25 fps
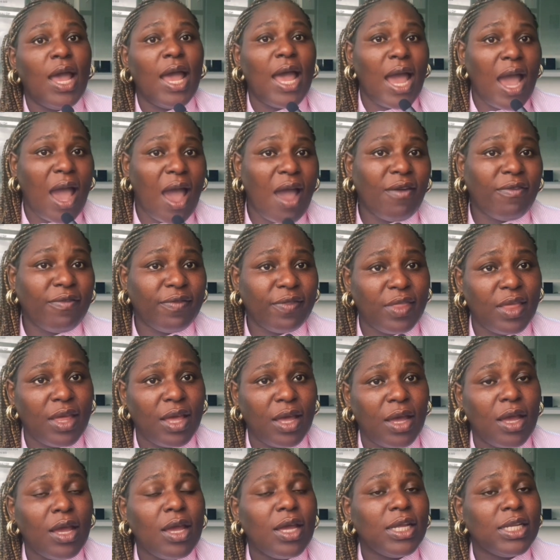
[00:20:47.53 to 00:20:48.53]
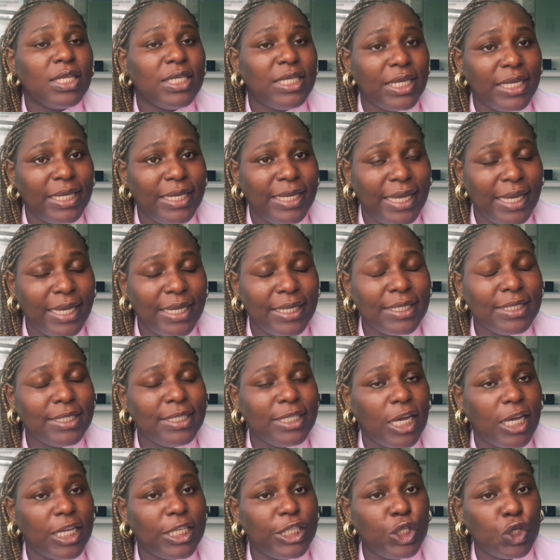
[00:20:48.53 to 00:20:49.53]
after they gain
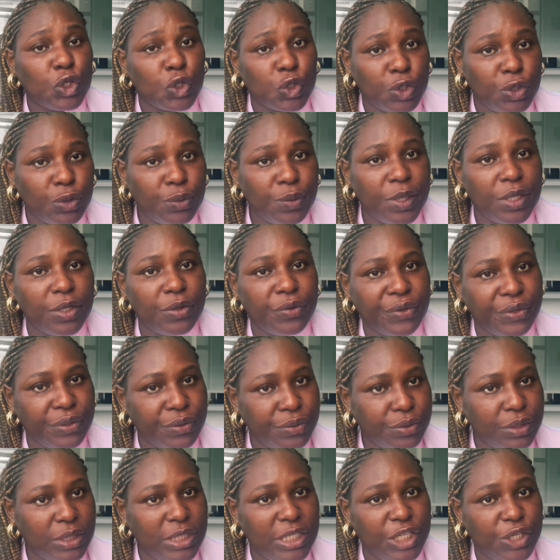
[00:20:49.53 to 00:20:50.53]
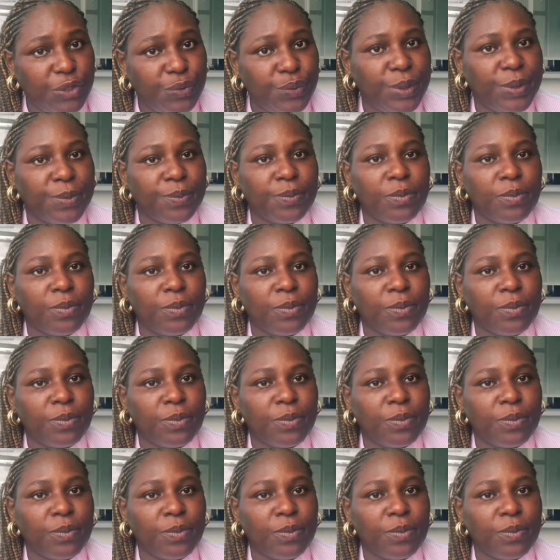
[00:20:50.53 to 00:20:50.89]
their degree.